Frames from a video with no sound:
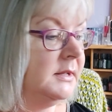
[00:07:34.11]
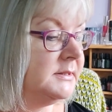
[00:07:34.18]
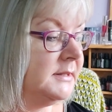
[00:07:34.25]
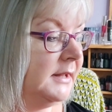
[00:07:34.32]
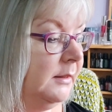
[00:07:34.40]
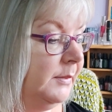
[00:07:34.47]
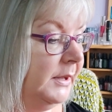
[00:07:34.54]

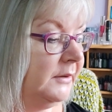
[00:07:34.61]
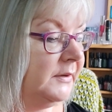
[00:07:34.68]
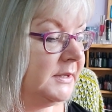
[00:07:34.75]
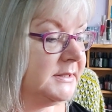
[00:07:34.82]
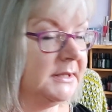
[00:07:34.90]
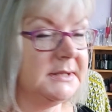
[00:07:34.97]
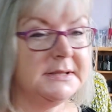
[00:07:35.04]
So that'll be
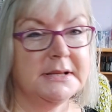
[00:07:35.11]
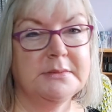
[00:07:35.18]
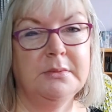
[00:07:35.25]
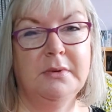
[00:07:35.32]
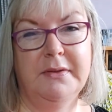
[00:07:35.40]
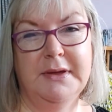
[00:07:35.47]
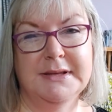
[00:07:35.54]
interesting. So that's
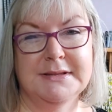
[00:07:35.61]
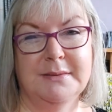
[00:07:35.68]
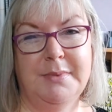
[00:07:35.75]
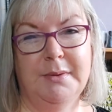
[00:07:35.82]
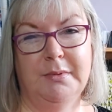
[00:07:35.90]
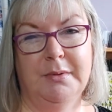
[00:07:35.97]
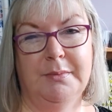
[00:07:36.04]
one of the things that
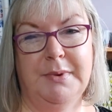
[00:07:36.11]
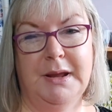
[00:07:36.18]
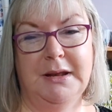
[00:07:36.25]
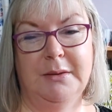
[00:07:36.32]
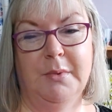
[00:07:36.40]
people complain